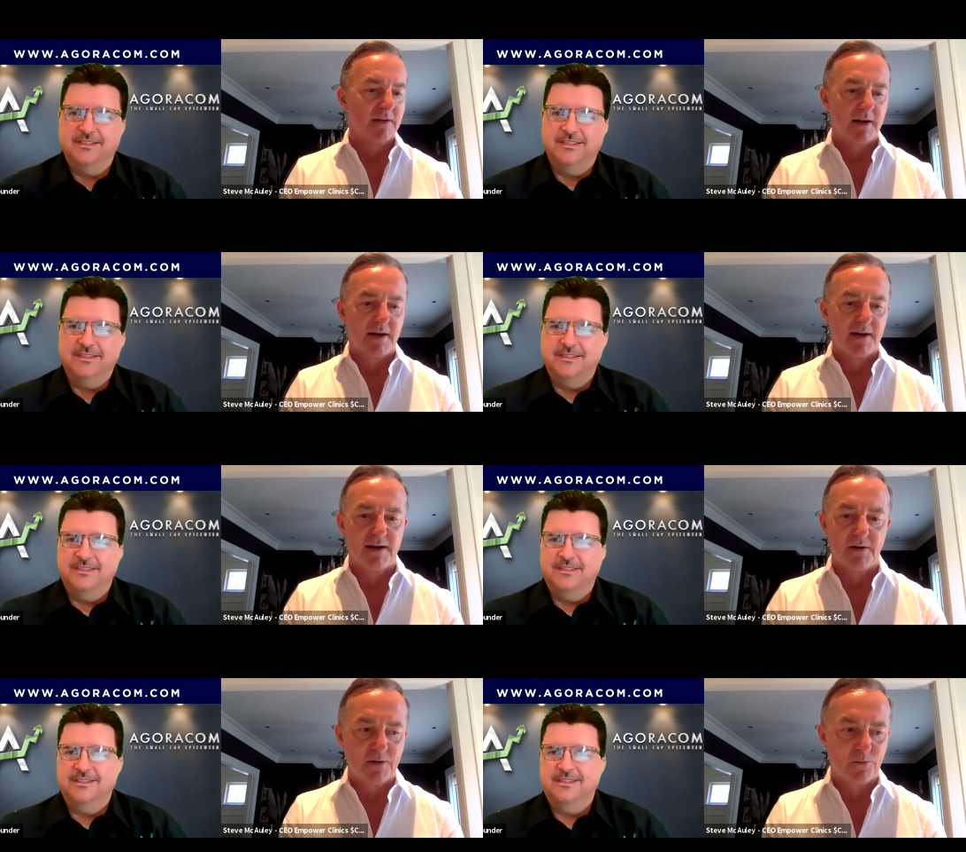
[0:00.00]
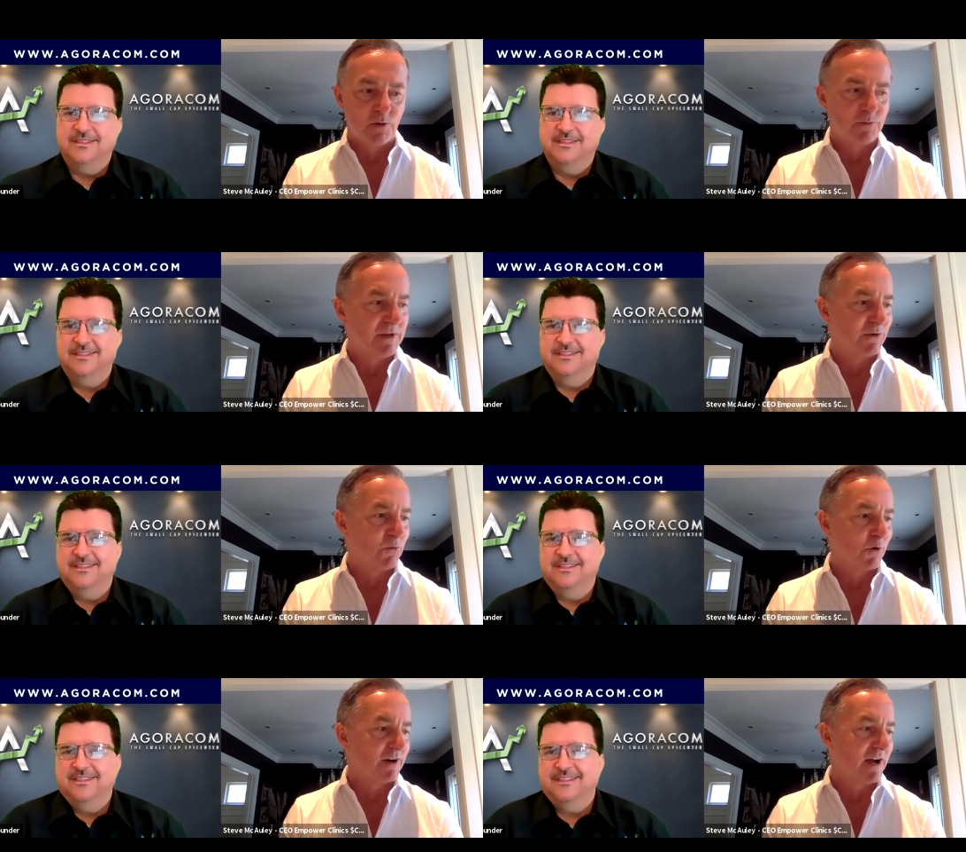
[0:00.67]
Speaker 1: uh, what would be the
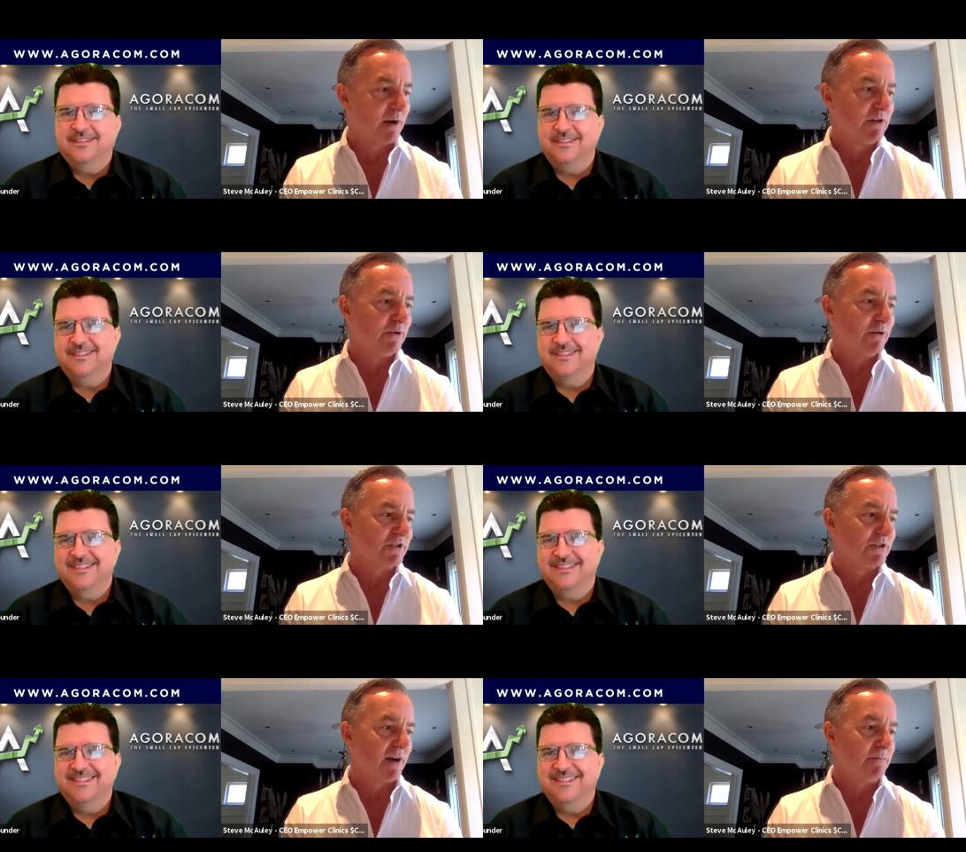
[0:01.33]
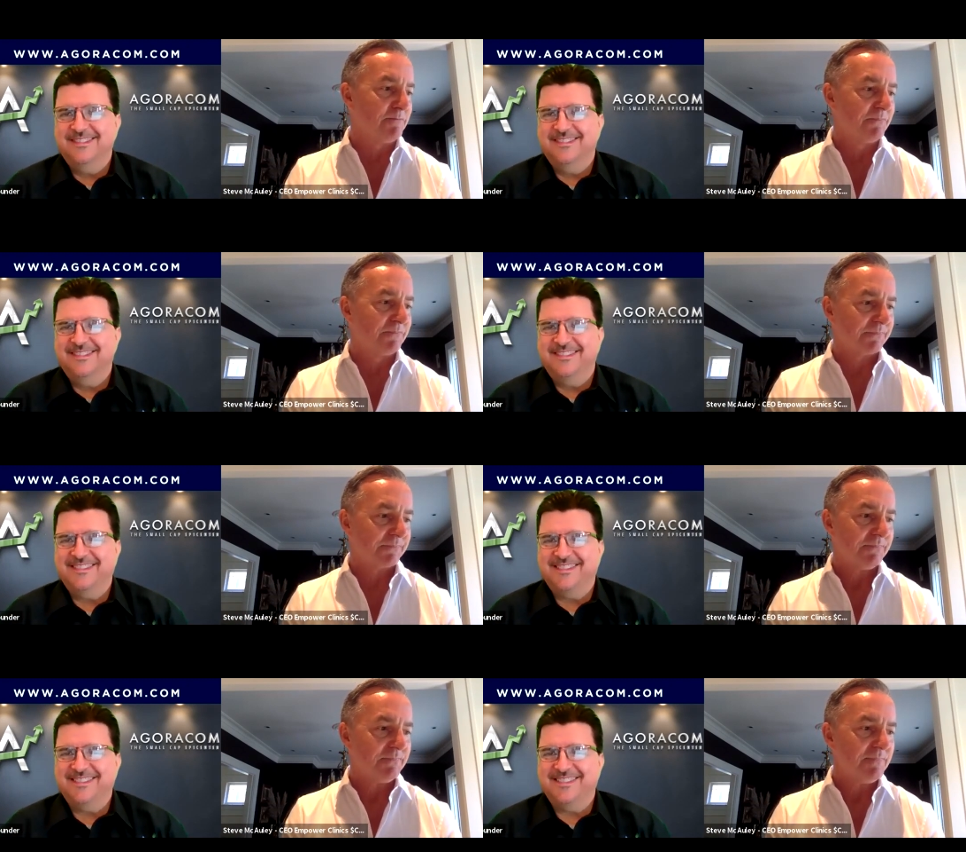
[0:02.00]
word I would use? Um,
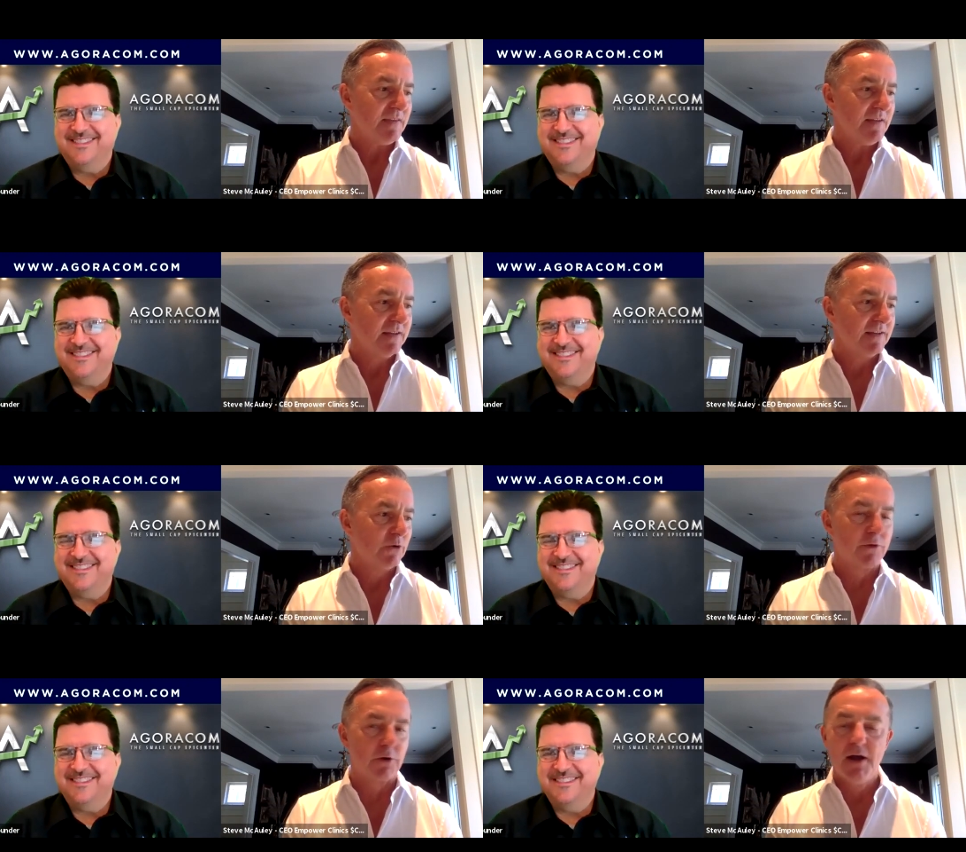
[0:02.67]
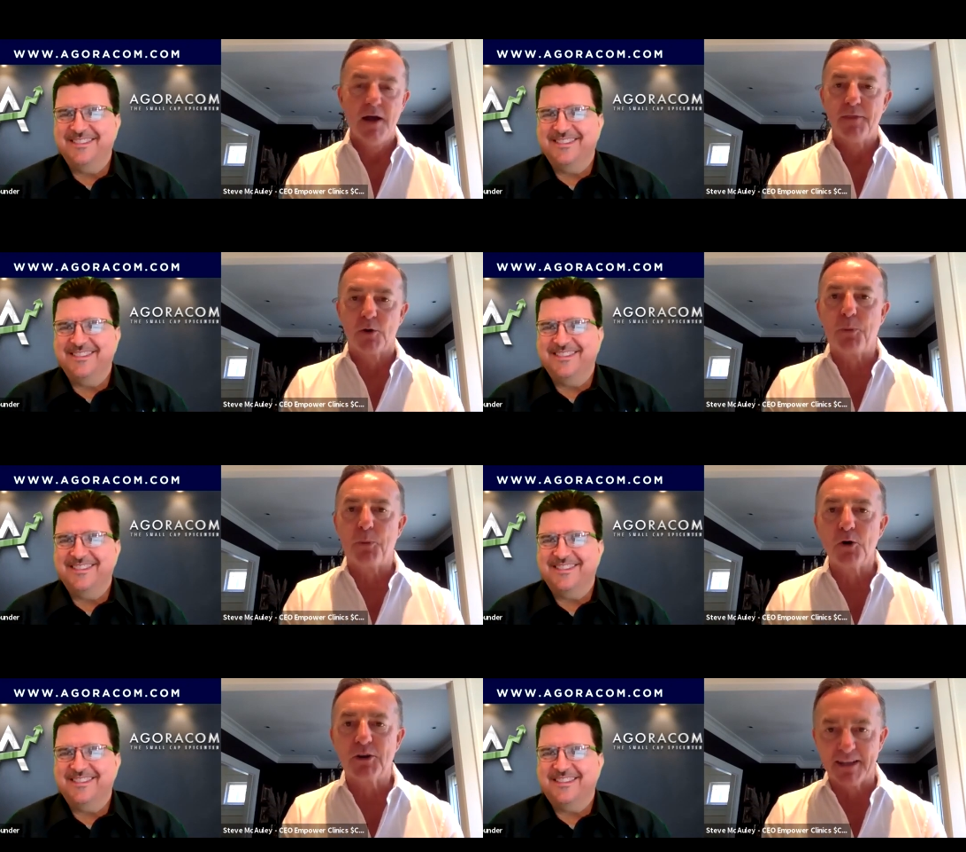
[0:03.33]
you know, they're, they're
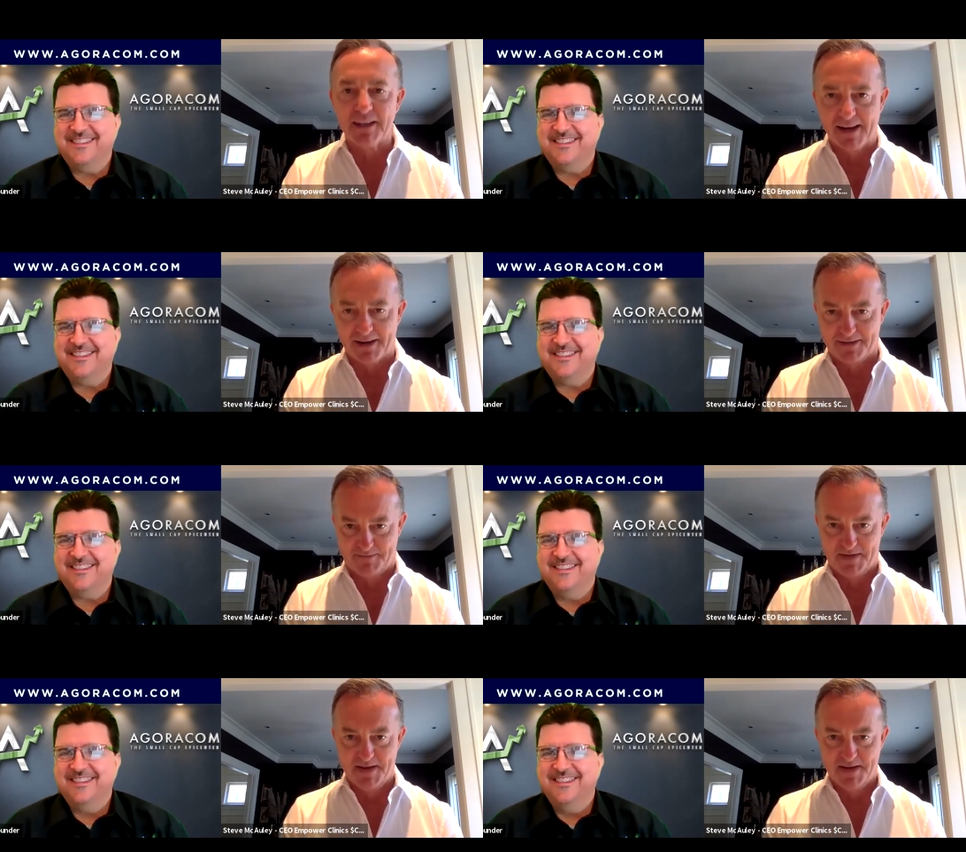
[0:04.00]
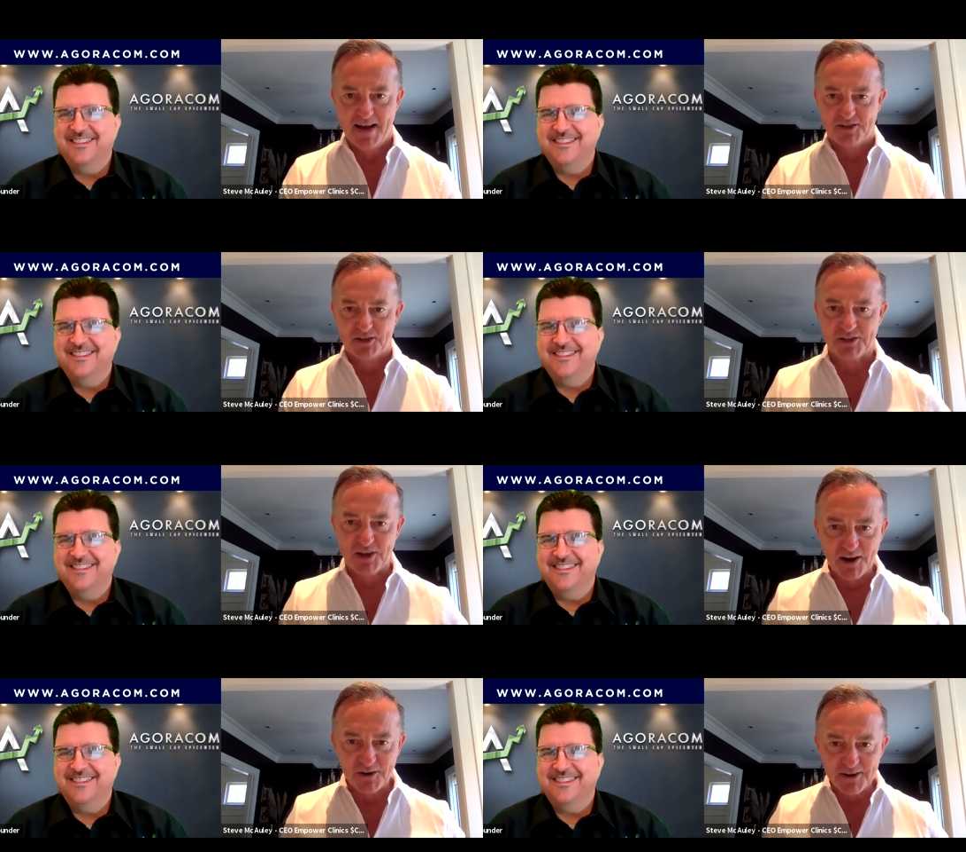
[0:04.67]
percolating. Just
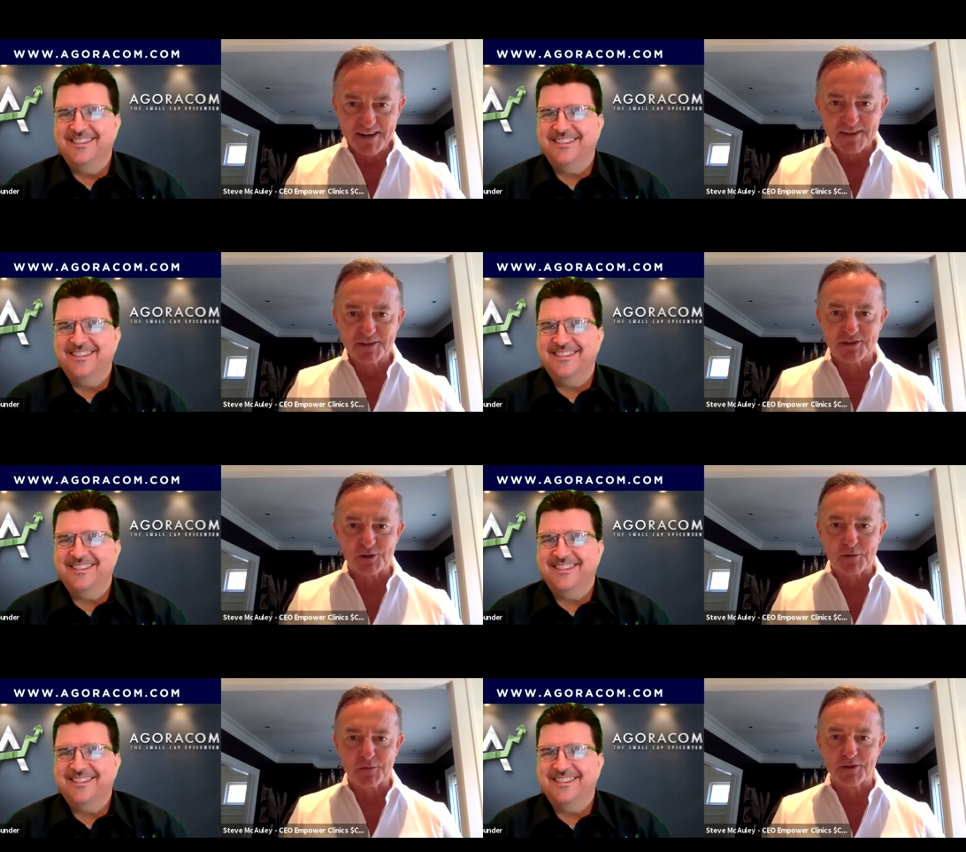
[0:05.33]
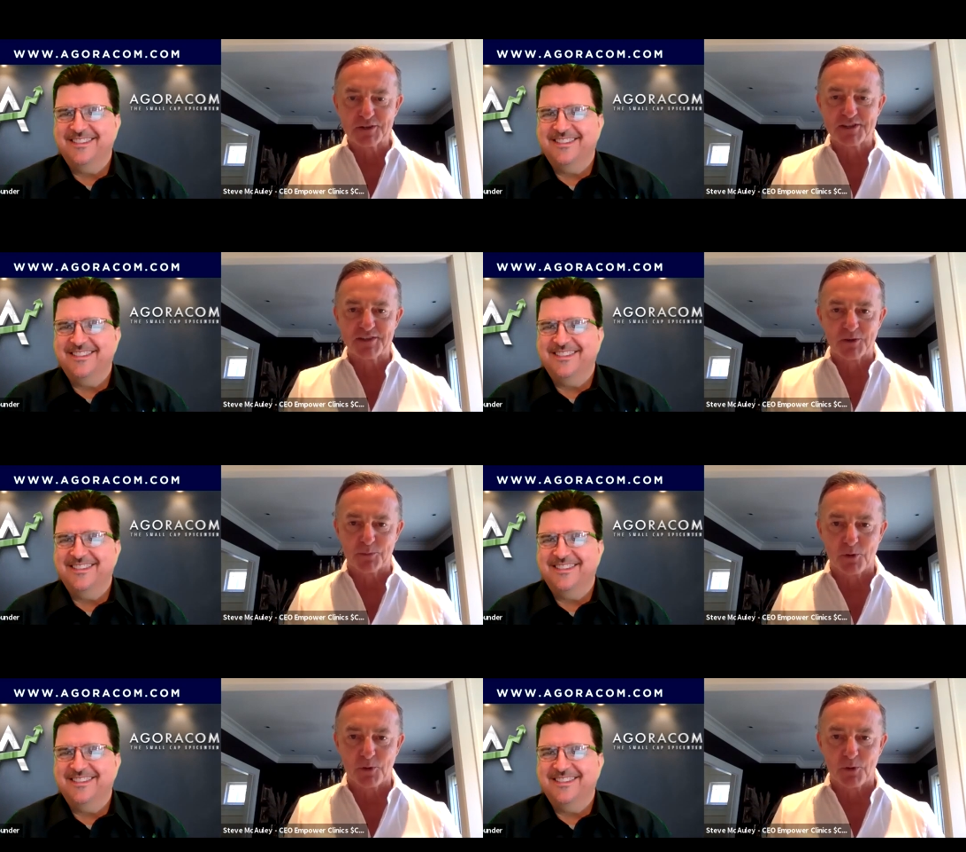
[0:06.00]
underneath the surface, they're